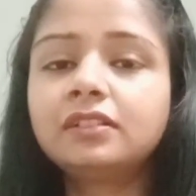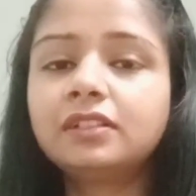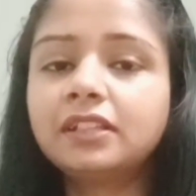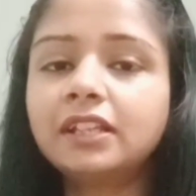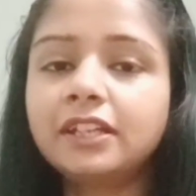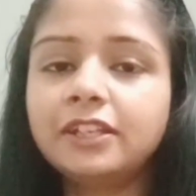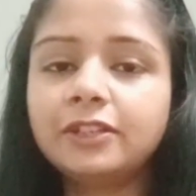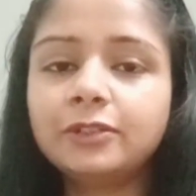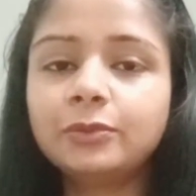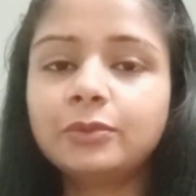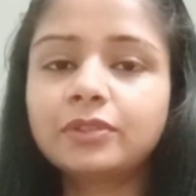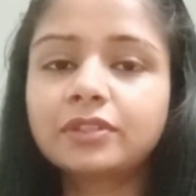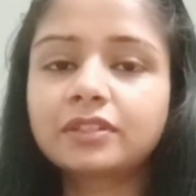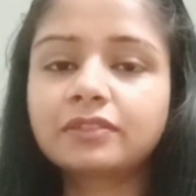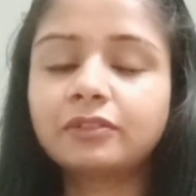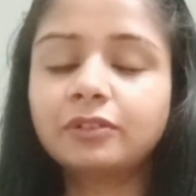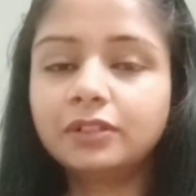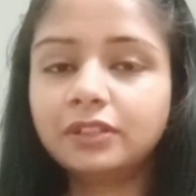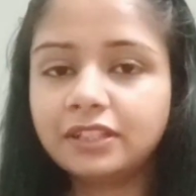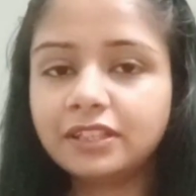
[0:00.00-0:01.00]
the use
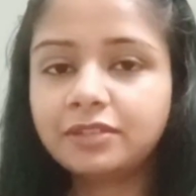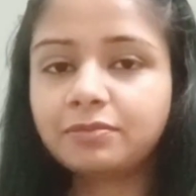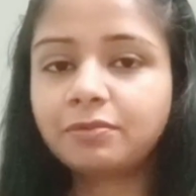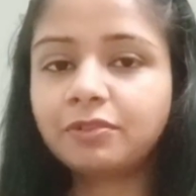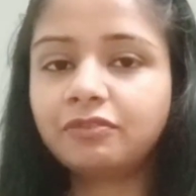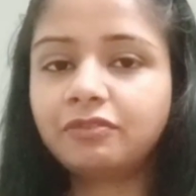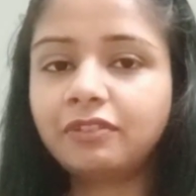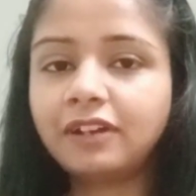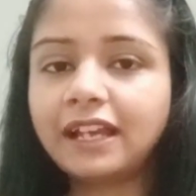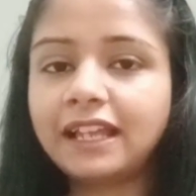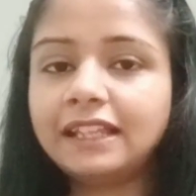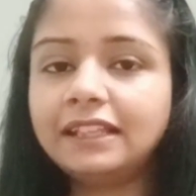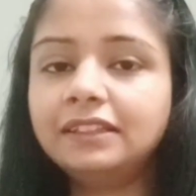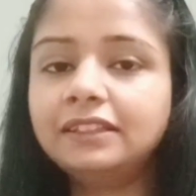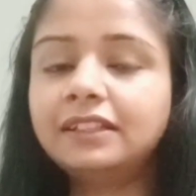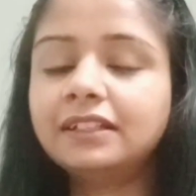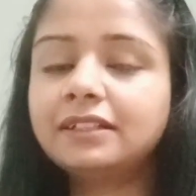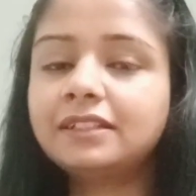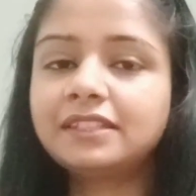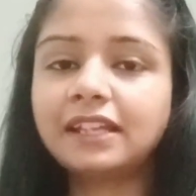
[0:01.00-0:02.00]
on this profile,
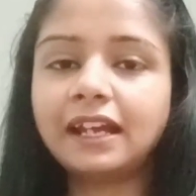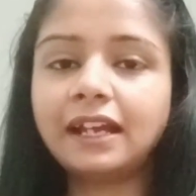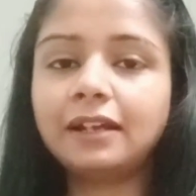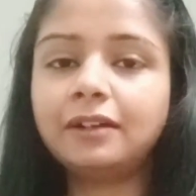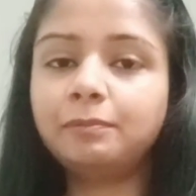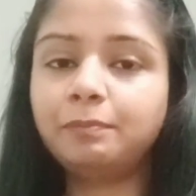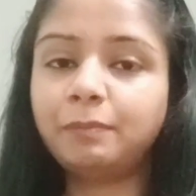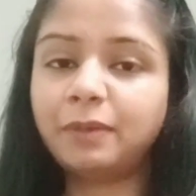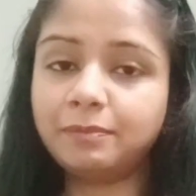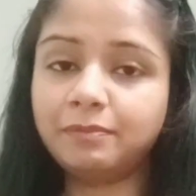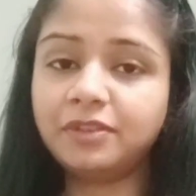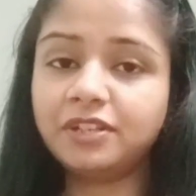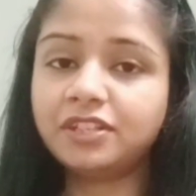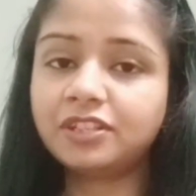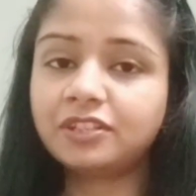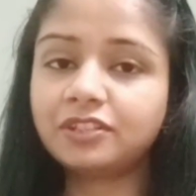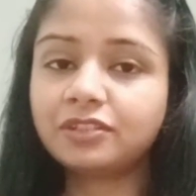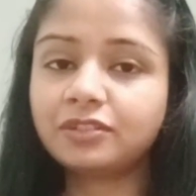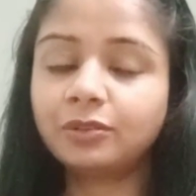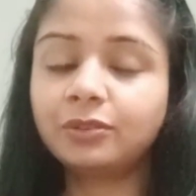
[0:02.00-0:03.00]
the
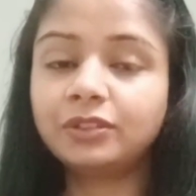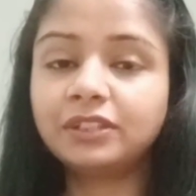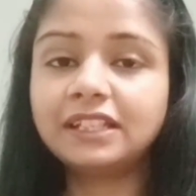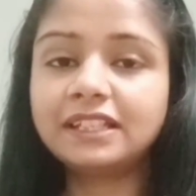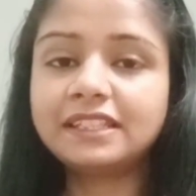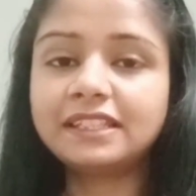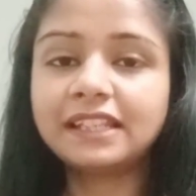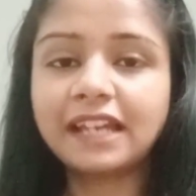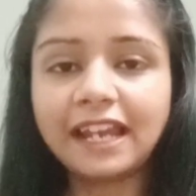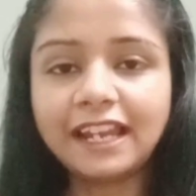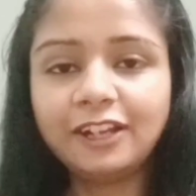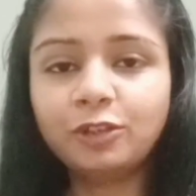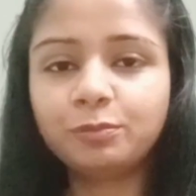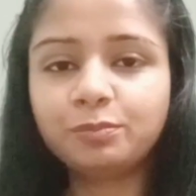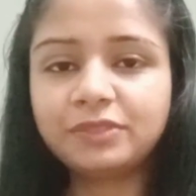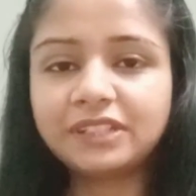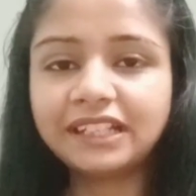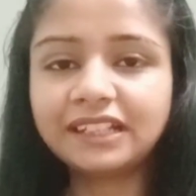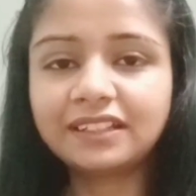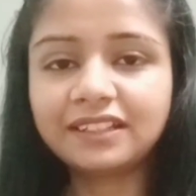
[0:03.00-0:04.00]
permissions on the child
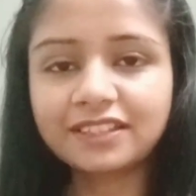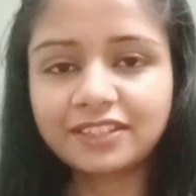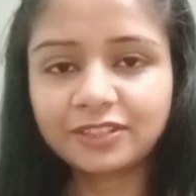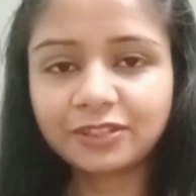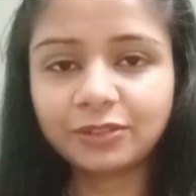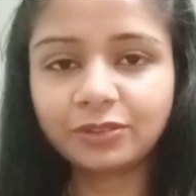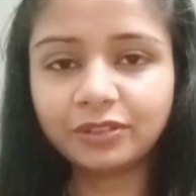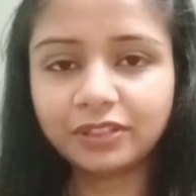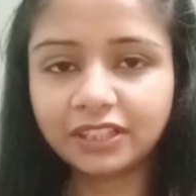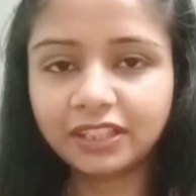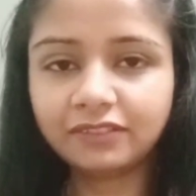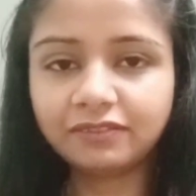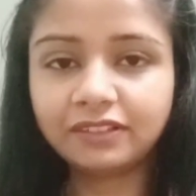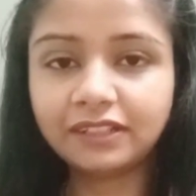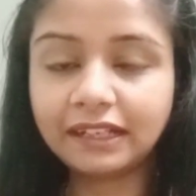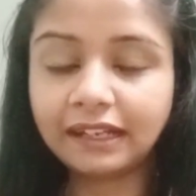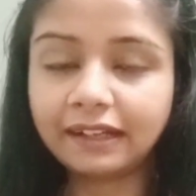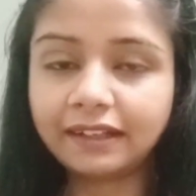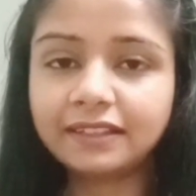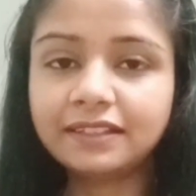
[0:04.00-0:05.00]
object is not given.
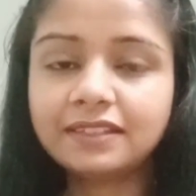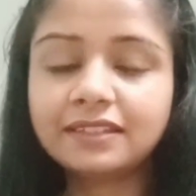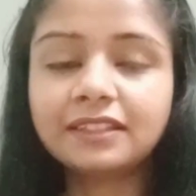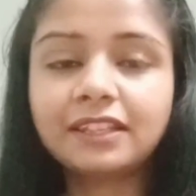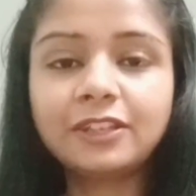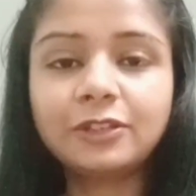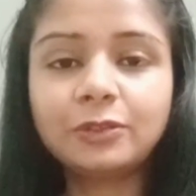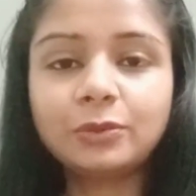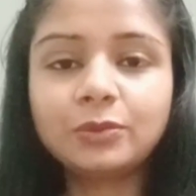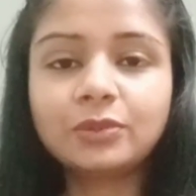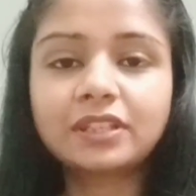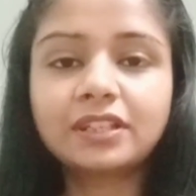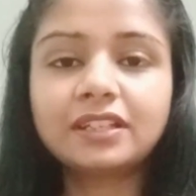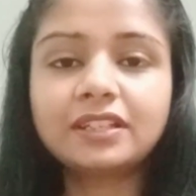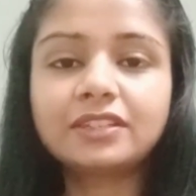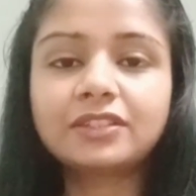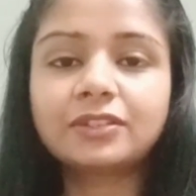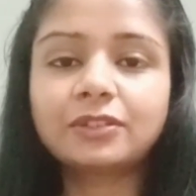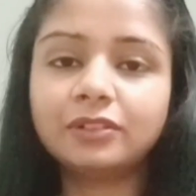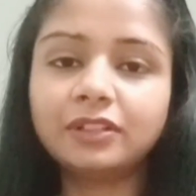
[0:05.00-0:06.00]
That is, the user
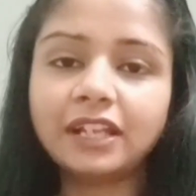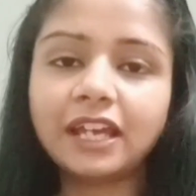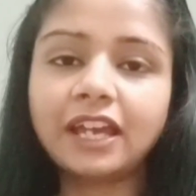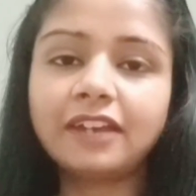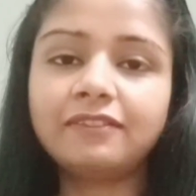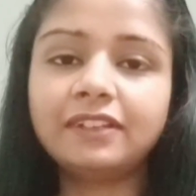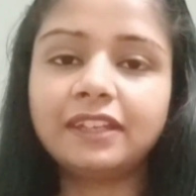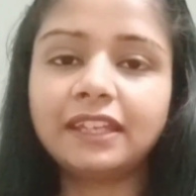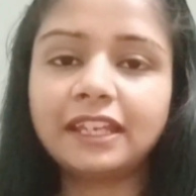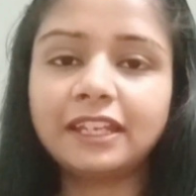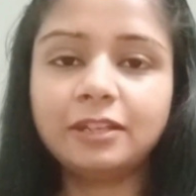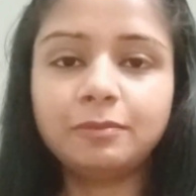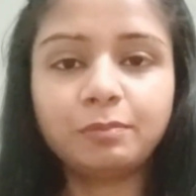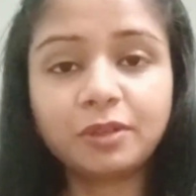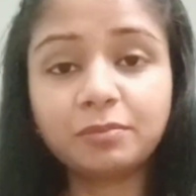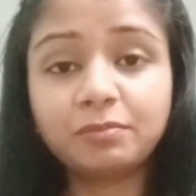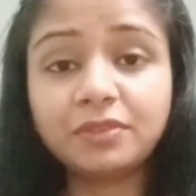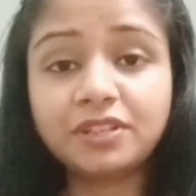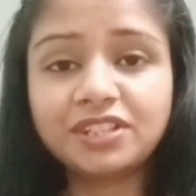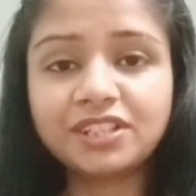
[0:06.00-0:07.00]
is not having any
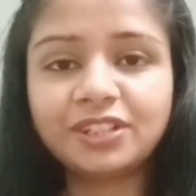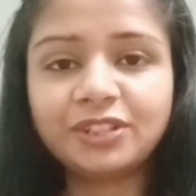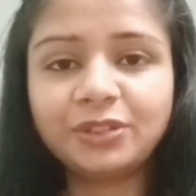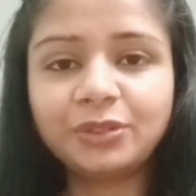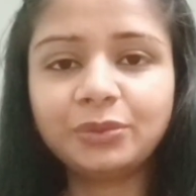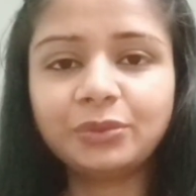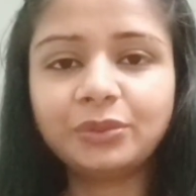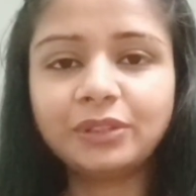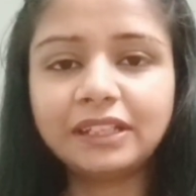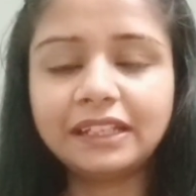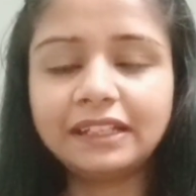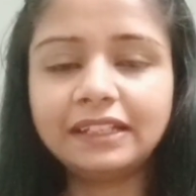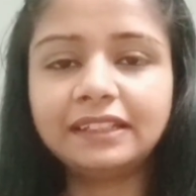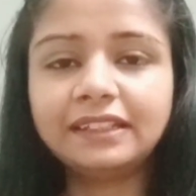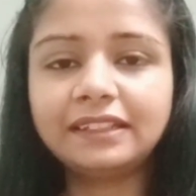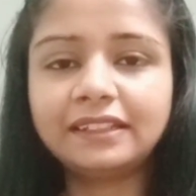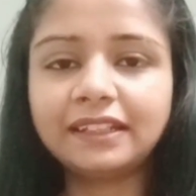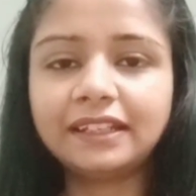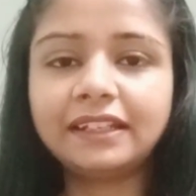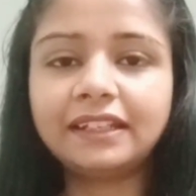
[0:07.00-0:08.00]
permission to
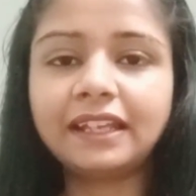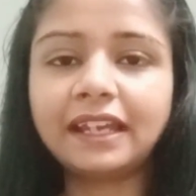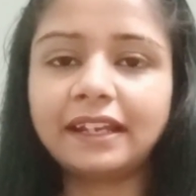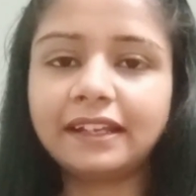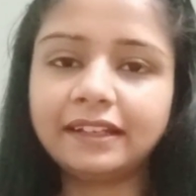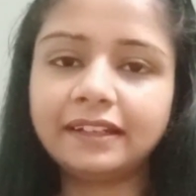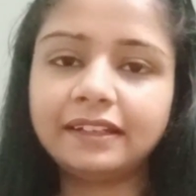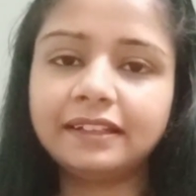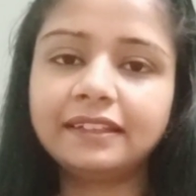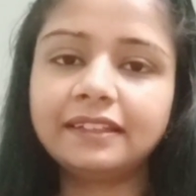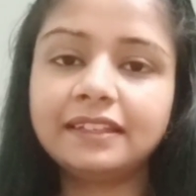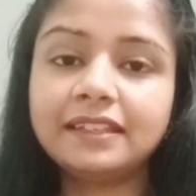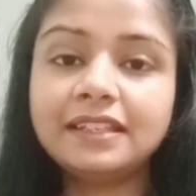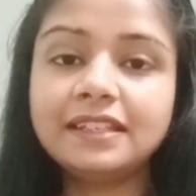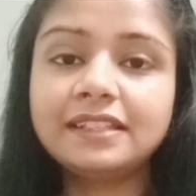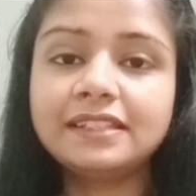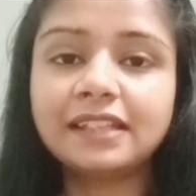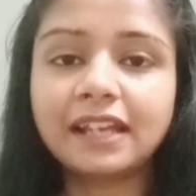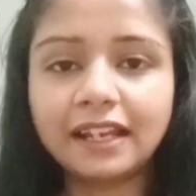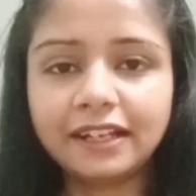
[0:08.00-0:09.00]
recreate, edit the
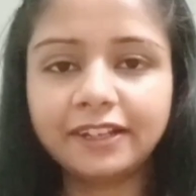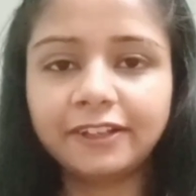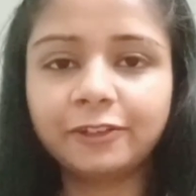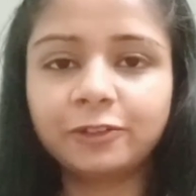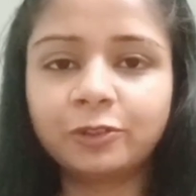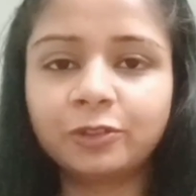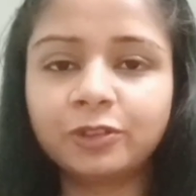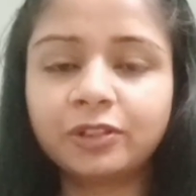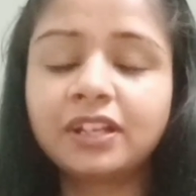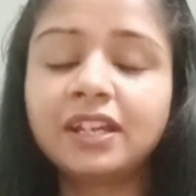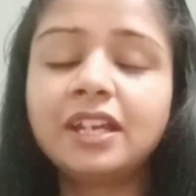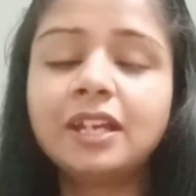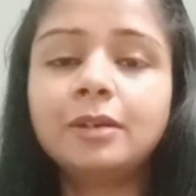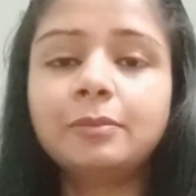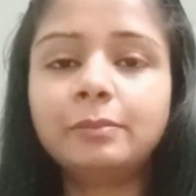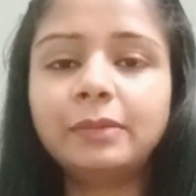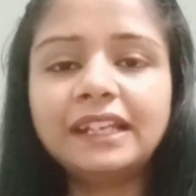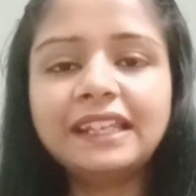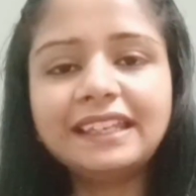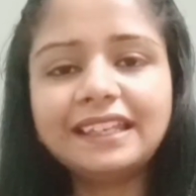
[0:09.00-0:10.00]
child report.
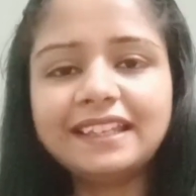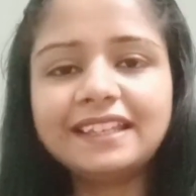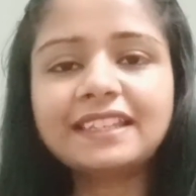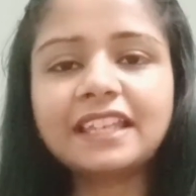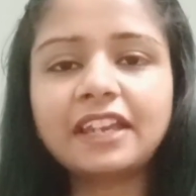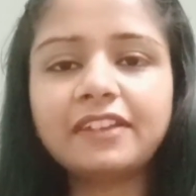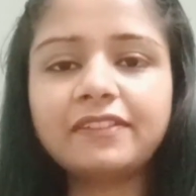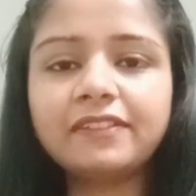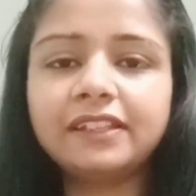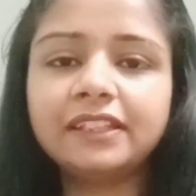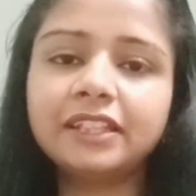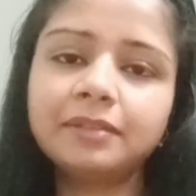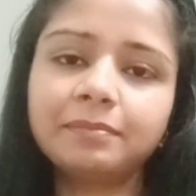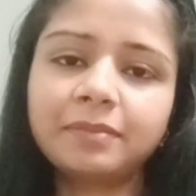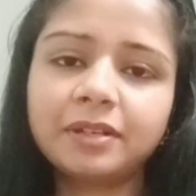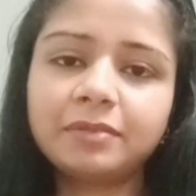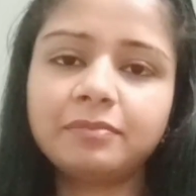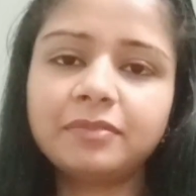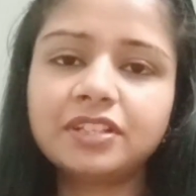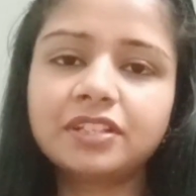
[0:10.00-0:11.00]
But he is having the
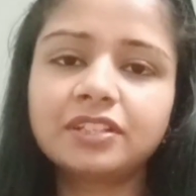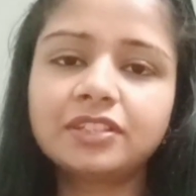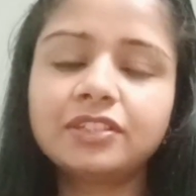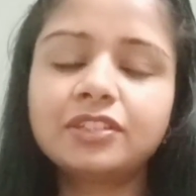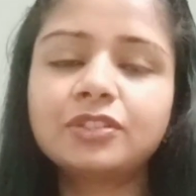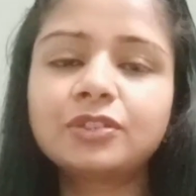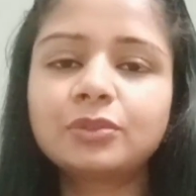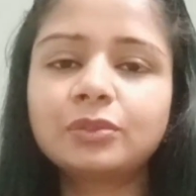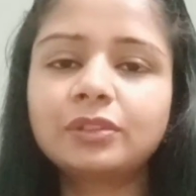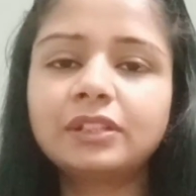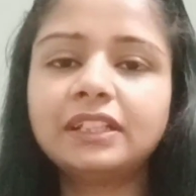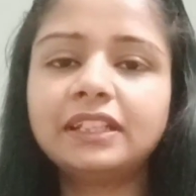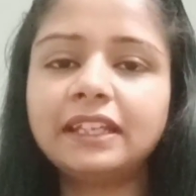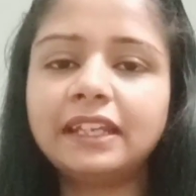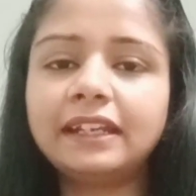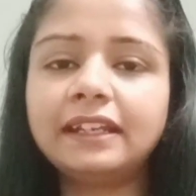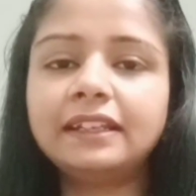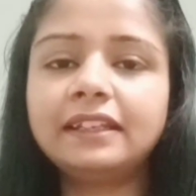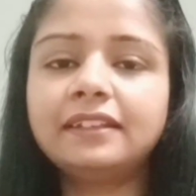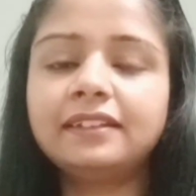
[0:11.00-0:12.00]
permissions to
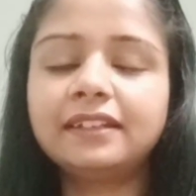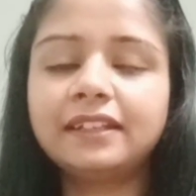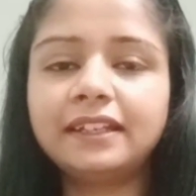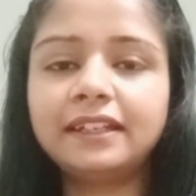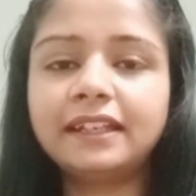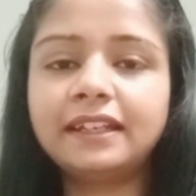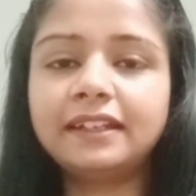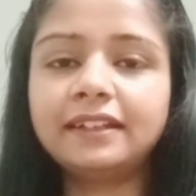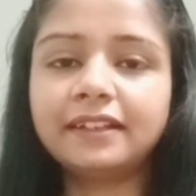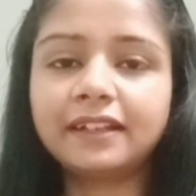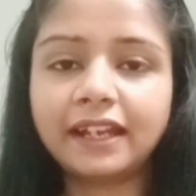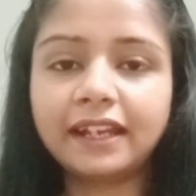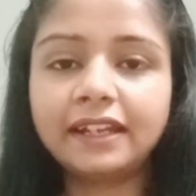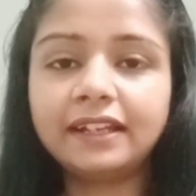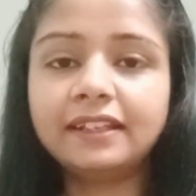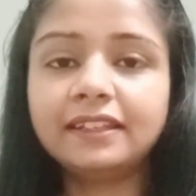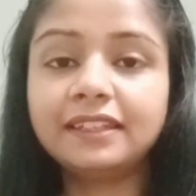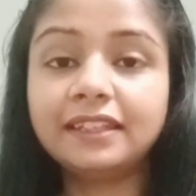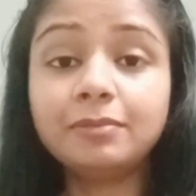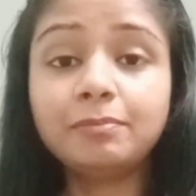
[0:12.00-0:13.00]
create, read and
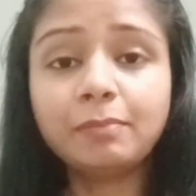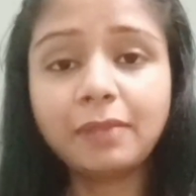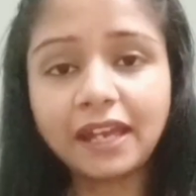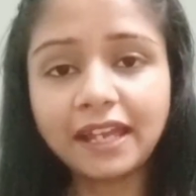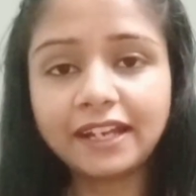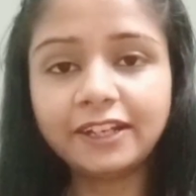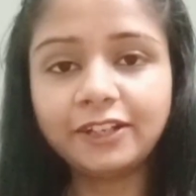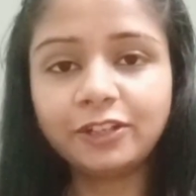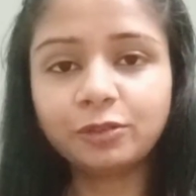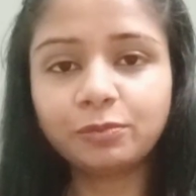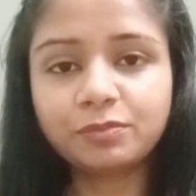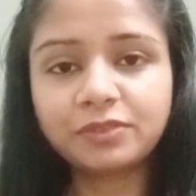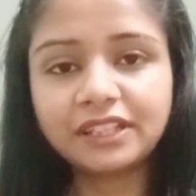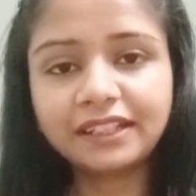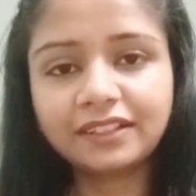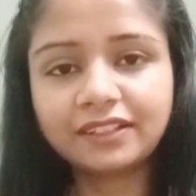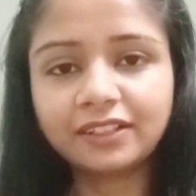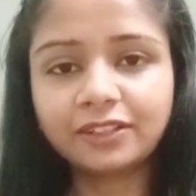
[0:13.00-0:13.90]
write the parent object